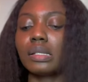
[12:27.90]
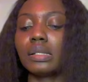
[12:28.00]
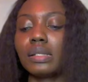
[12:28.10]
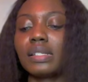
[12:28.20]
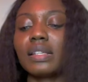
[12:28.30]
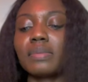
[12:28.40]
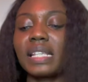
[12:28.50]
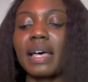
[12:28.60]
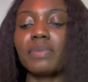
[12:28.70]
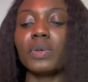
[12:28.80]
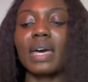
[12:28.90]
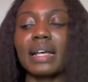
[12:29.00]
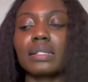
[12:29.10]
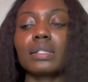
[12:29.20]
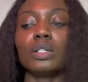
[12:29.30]
Sometimes you
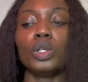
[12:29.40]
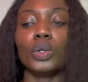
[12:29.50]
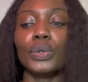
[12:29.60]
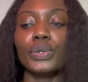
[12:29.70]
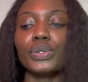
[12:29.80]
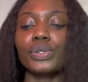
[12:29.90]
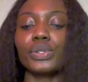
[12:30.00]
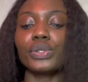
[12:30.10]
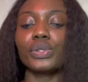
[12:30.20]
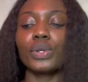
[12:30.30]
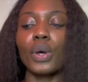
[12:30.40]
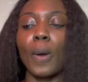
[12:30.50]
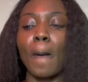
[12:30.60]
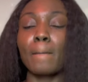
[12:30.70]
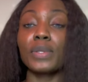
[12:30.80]
got to lose
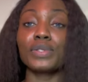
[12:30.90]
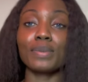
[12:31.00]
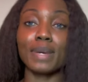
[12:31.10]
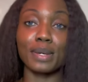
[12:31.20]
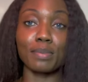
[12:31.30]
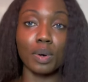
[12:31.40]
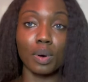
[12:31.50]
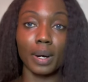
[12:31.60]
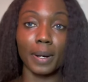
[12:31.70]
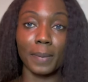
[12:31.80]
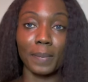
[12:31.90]
to make more.